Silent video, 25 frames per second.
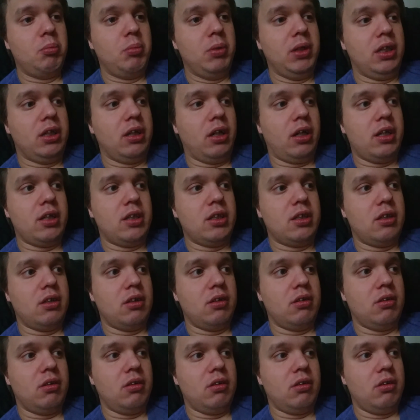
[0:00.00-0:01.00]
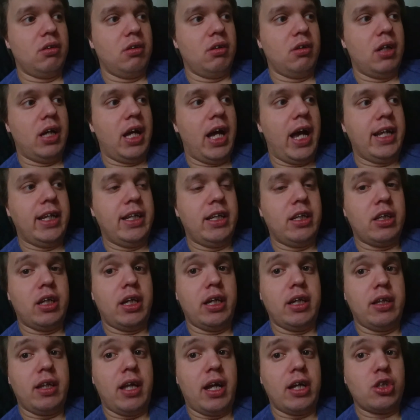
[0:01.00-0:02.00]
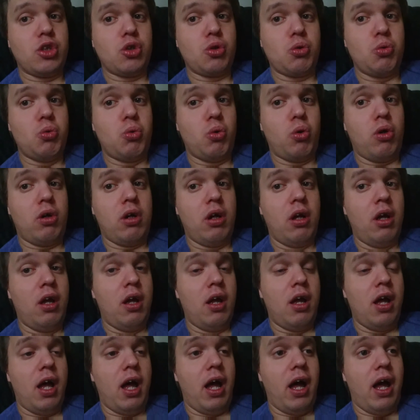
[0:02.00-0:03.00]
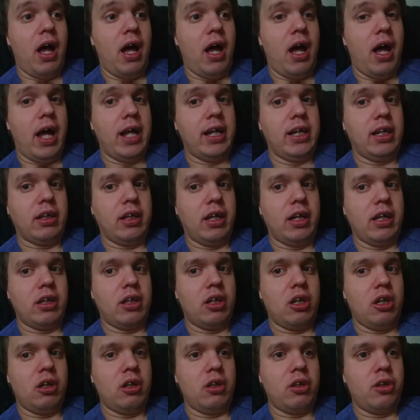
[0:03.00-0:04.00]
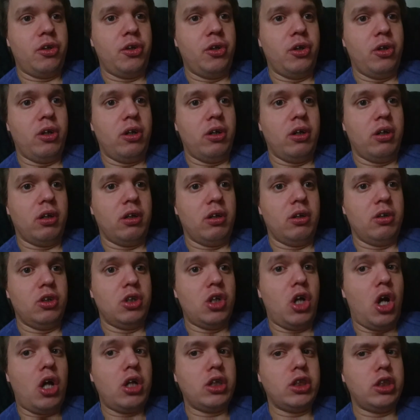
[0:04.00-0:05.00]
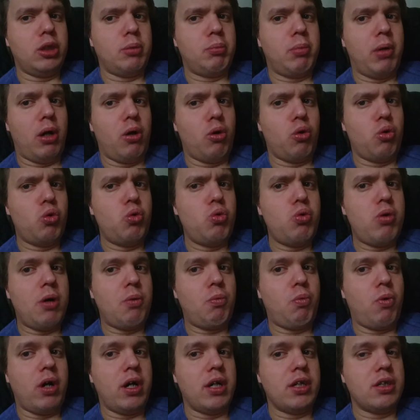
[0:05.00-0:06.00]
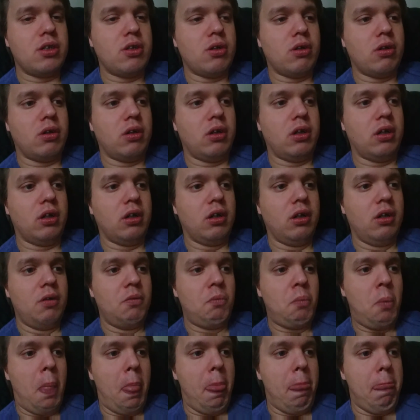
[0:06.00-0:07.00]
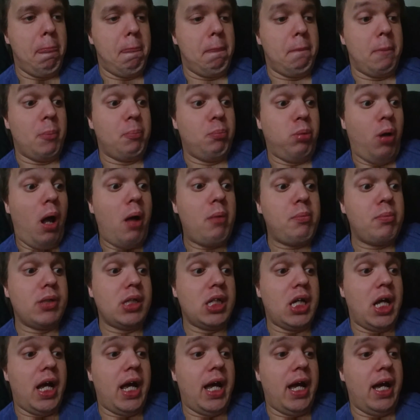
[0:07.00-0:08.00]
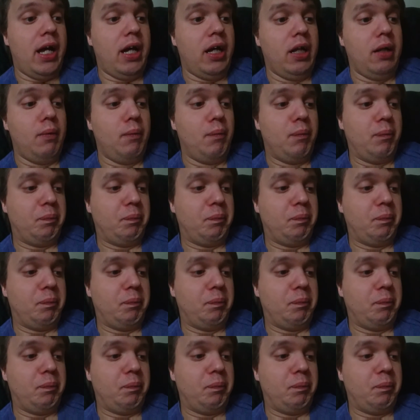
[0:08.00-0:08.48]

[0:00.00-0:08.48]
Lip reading: because I didn't like that school. I didn't like their knowledge about who I was or the problems I had.